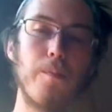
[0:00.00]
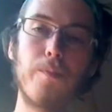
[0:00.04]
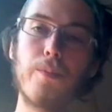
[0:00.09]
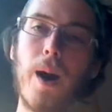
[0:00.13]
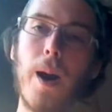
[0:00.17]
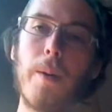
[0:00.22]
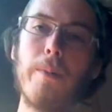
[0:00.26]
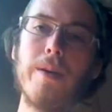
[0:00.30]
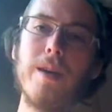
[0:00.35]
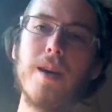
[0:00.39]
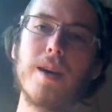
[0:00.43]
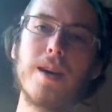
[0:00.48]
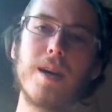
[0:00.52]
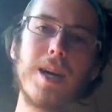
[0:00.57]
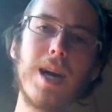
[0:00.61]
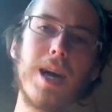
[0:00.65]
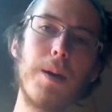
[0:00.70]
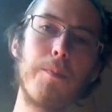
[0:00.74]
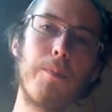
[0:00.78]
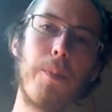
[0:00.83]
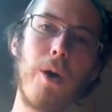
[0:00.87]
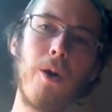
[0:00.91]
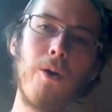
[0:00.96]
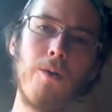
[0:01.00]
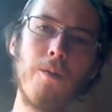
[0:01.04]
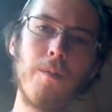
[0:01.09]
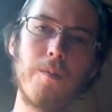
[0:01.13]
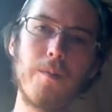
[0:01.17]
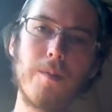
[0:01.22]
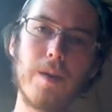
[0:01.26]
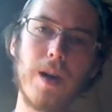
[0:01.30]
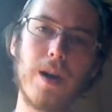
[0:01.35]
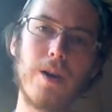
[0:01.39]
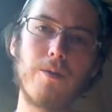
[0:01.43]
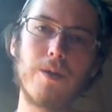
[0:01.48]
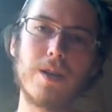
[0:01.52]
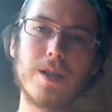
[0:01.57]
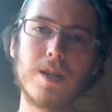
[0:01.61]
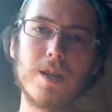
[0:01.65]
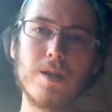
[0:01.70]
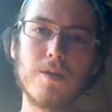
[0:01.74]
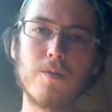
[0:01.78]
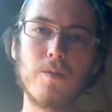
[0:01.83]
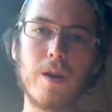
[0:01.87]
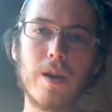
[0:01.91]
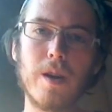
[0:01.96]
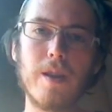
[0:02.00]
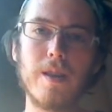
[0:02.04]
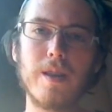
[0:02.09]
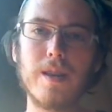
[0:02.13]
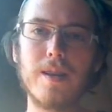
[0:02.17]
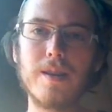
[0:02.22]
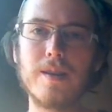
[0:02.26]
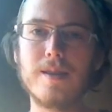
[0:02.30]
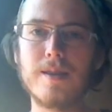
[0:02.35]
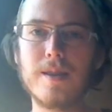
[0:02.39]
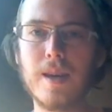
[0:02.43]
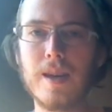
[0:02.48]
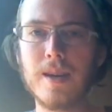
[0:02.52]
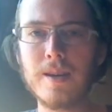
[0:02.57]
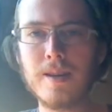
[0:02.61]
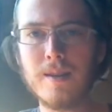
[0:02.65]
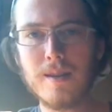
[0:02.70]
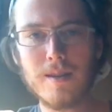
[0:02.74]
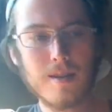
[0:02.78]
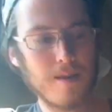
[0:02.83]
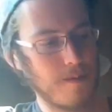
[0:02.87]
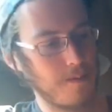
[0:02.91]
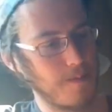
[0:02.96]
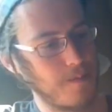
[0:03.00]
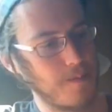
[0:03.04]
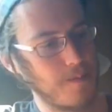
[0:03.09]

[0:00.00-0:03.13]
probably a capo, which is one of these things.